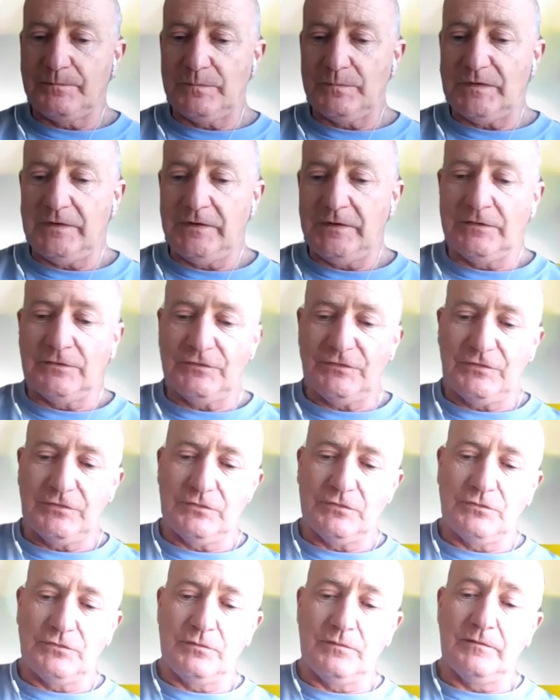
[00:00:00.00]

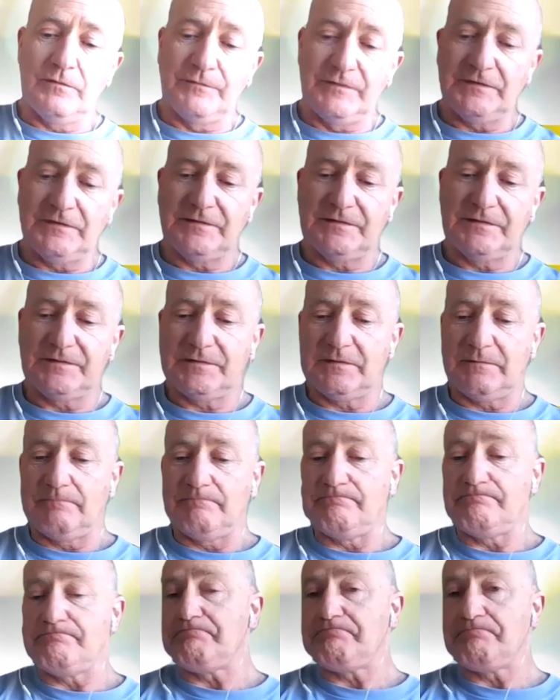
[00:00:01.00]
into this
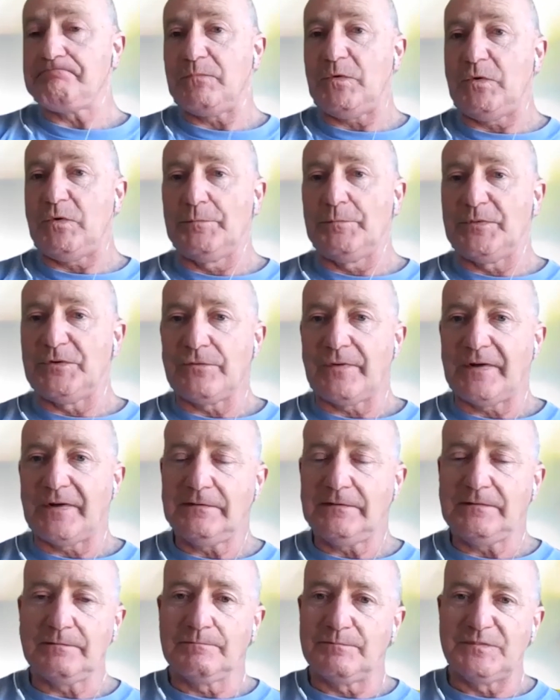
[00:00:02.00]
Open RAN
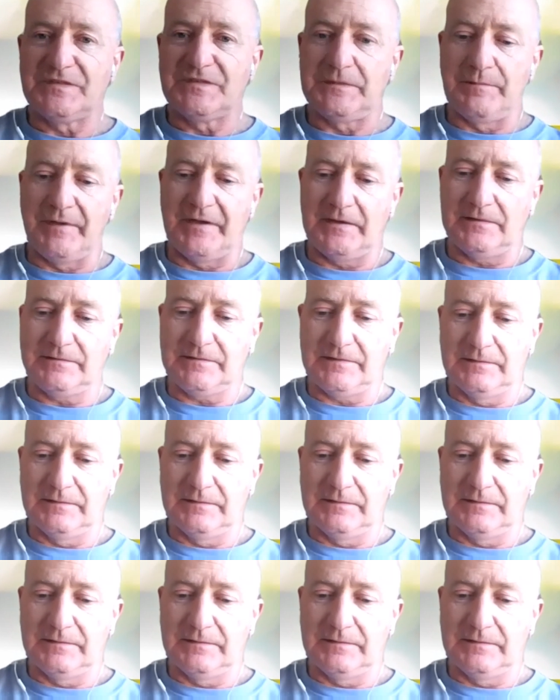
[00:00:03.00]
debate,